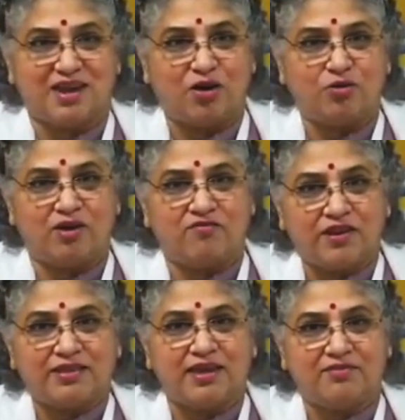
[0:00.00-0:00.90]
Now,
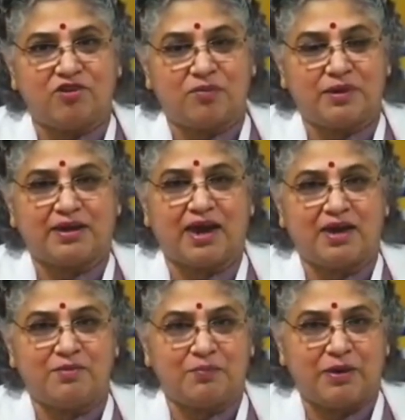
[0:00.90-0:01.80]
everything from the
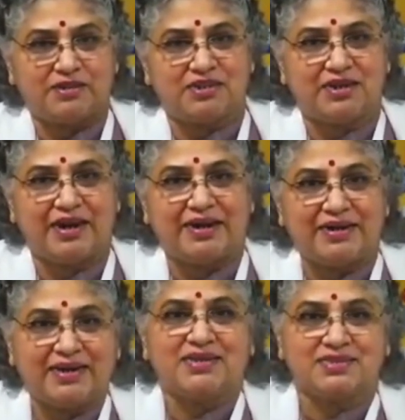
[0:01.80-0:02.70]
time a patient
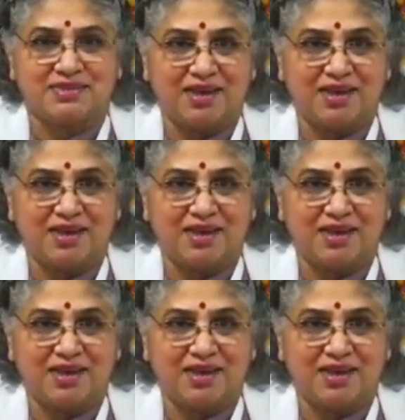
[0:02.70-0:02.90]
enters